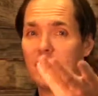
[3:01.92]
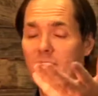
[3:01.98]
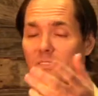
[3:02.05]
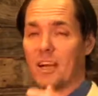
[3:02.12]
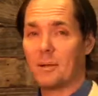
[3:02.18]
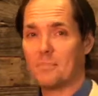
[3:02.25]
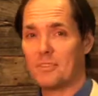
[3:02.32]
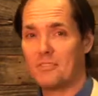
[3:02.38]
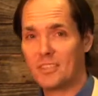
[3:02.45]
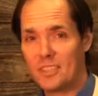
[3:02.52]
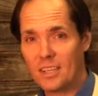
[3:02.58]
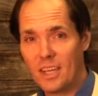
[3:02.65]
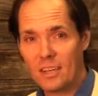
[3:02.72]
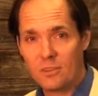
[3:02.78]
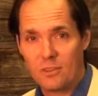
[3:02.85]
if I'm a
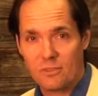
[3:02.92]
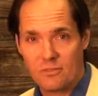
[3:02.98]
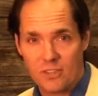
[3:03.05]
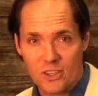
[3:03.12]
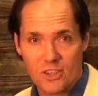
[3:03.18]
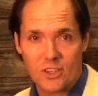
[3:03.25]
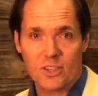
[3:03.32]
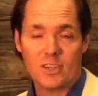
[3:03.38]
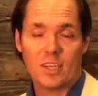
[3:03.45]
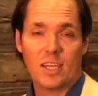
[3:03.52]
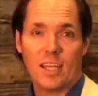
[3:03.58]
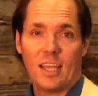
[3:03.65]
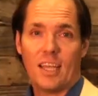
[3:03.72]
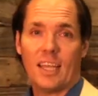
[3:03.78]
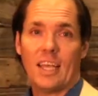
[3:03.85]
photographer
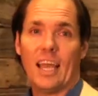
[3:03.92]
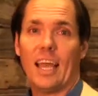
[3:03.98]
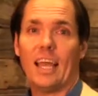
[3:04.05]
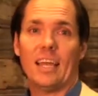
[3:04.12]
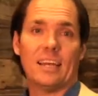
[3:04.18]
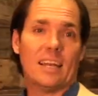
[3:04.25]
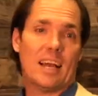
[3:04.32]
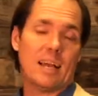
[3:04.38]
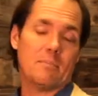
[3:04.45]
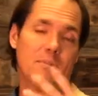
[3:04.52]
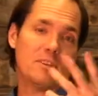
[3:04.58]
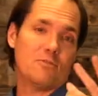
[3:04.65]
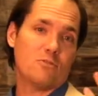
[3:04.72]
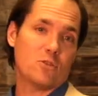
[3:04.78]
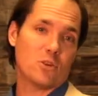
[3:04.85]
and I'm
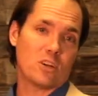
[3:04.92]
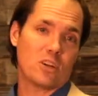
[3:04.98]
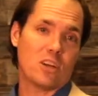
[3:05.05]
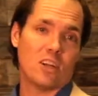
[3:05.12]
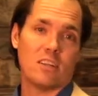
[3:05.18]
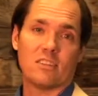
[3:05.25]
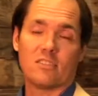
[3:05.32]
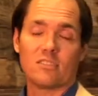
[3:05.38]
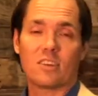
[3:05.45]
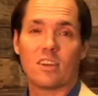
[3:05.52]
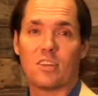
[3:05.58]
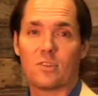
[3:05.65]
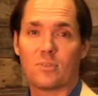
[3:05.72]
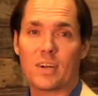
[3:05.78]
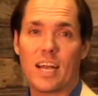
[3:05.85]
in Fort Collins,
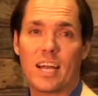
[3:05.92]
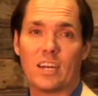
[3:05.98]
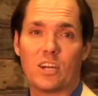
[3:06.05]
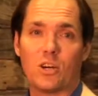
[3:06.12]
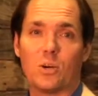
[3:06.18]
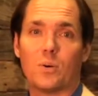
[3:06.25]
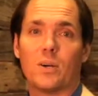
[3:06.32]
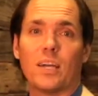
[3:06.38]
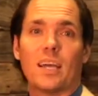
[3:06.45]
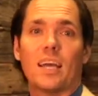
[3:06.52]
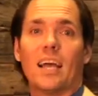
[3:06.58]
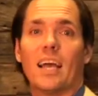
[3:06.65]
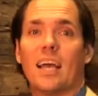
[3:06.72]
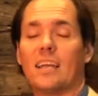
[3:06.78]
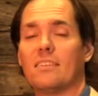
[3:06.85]
Colorado,
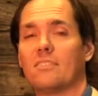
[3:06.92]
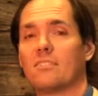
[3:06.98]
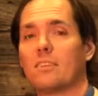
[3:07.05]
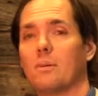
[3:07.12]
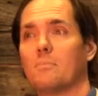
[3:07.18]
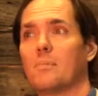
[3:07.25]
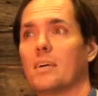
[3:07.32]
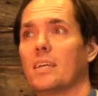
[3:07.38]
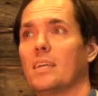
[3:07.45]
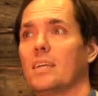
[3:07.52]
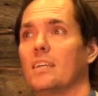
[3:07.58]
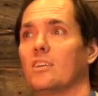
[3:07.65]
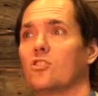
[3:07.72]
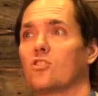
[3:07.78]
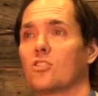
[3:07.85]
and
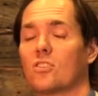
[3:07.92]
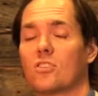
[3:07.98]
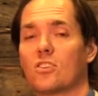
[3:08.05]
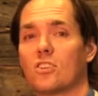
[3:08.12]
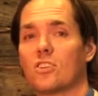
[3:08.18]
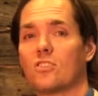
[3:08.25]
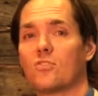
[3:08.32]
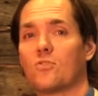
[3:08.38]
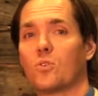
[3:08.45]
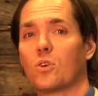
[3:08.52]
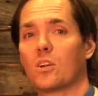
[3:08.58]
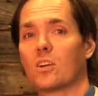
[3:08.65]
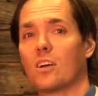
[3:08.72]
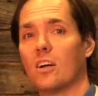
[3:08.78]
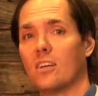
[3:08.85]
somebody searches
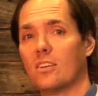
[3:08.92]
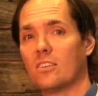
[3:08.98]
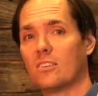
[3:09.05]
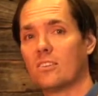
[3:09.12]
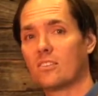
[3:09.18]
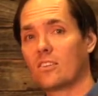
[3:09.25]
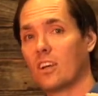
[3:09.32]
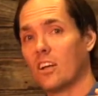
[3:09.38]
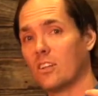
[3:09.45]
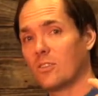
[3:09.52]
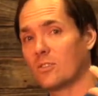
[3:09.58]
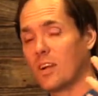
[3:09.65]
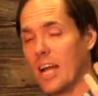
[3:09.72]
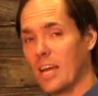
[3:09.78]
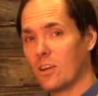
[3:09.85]
Fort Collins,
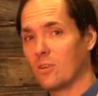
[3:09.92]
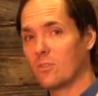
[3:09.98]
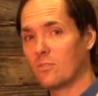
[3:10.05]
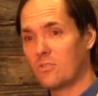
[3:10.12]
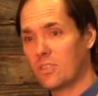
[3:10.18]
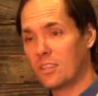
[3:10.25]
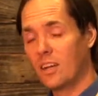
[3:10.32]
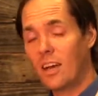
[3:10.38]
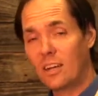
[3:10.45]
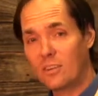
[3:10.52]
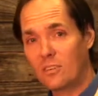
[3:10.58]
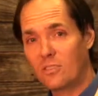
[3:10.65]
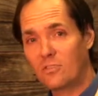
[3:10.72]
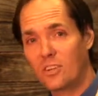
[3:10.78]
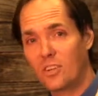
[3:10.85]
Colorado
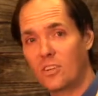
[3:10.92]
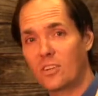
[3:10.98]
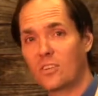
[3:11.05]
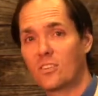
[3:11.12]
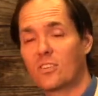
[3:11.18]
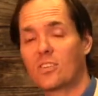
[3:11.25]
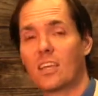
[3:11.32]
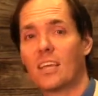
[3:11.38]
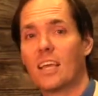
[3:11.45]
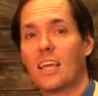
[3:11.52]
photographers,